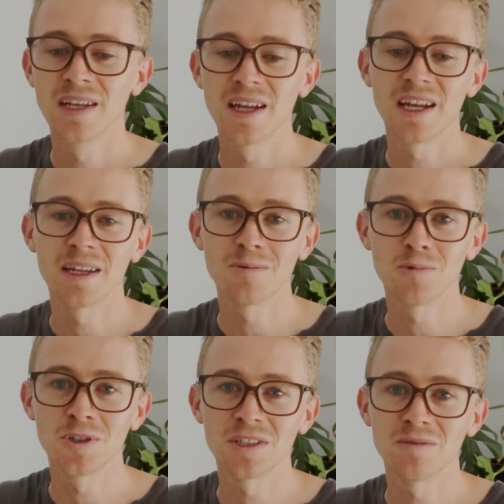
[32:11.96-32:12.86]
And
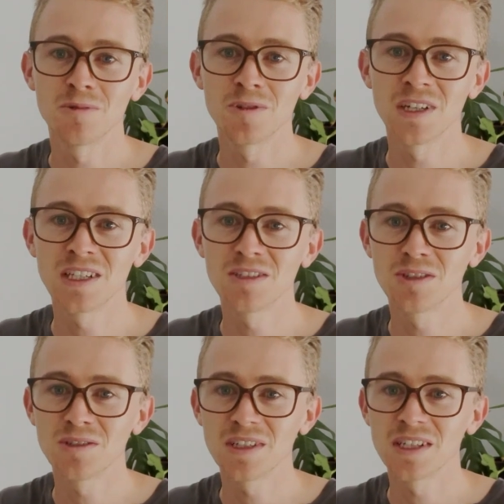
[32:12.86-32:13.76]
what it will then
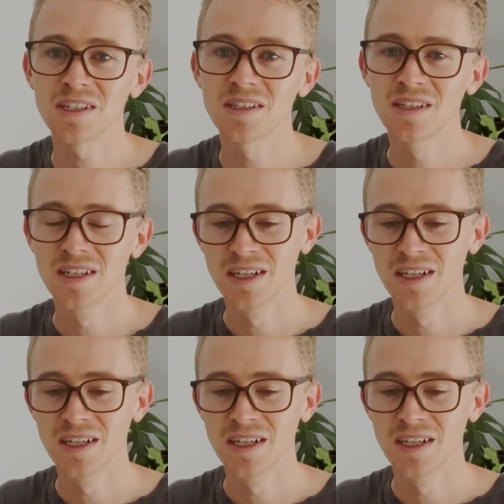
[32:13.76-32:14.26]
do is